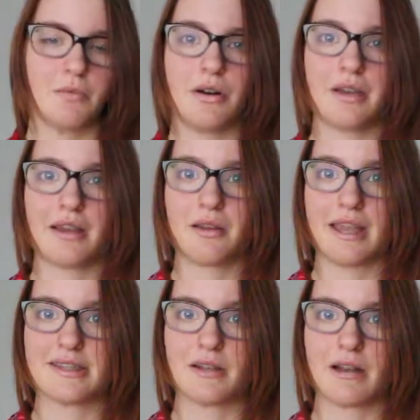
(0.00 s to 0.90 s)
Well, you
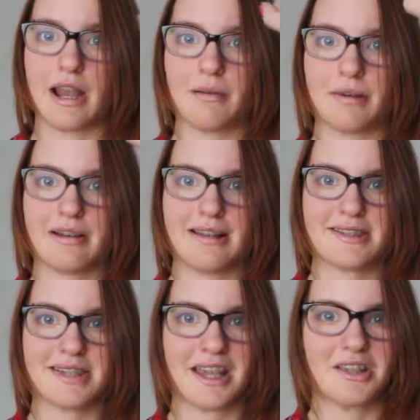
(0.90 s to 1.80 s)
can't see right now, but
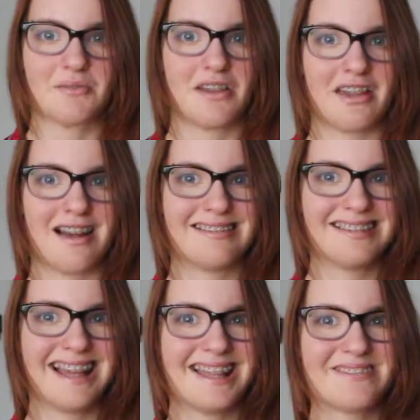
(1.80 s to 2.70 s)
it's right there.
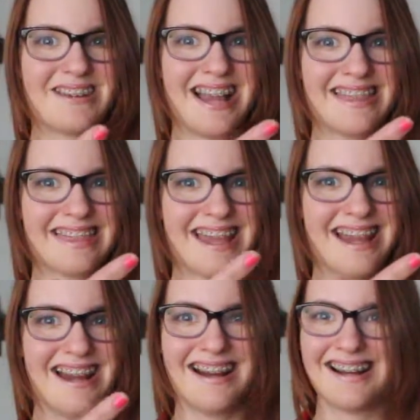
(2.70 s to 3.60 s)
It's right
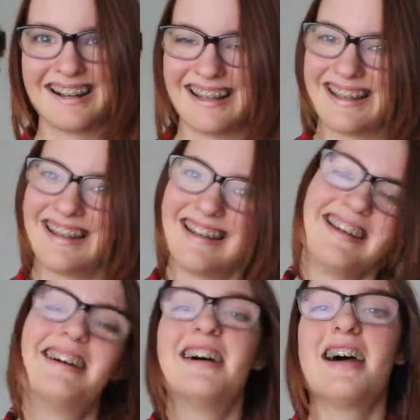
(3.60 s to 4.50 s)
there!
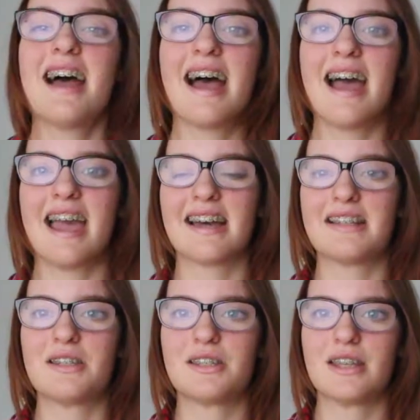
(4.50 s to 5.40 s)

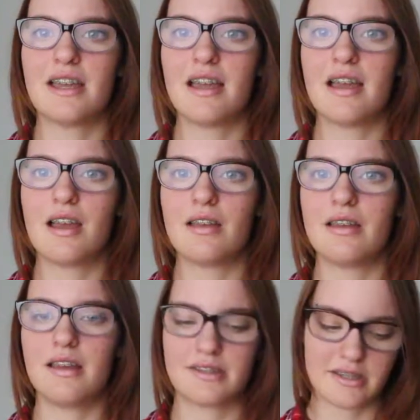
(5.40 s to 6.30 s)
And
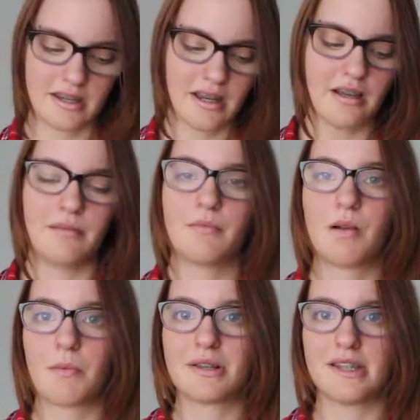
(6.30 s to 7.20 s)
it's gonna
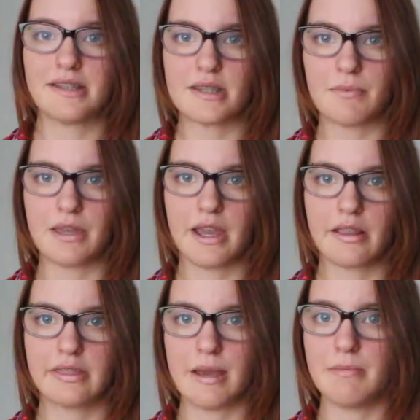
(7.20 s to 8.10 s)
represent
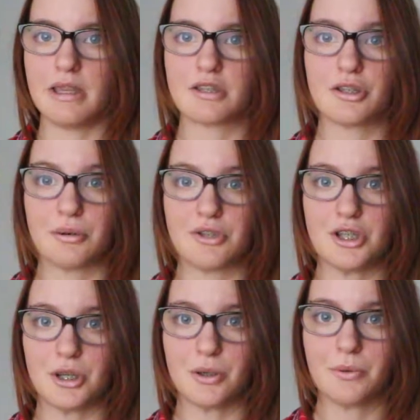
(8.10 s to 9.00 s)
something that means close
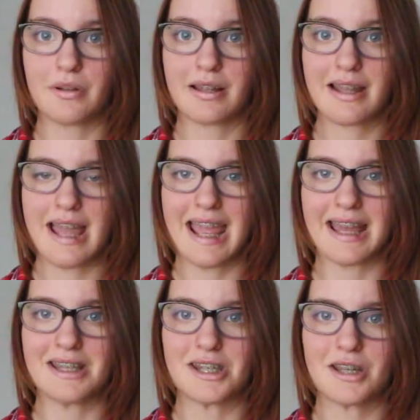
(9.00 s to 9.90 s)
to you,
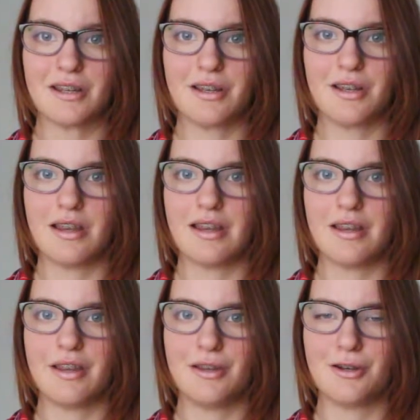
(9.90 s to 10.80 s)
and
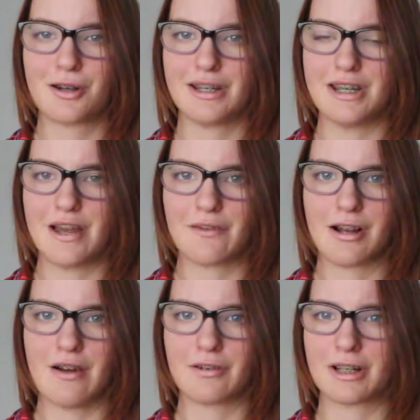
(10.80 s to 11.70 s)
you're never
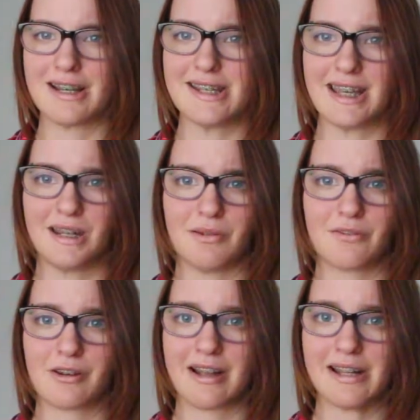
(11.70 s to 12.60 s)
ever gonna take anyone
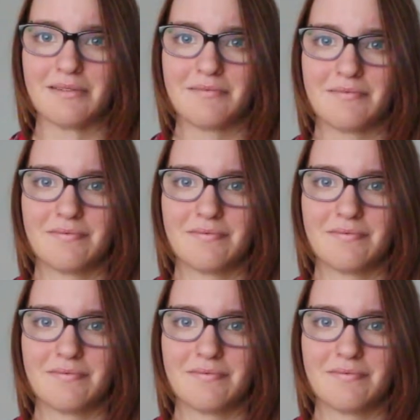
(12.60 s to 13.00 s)
for granted.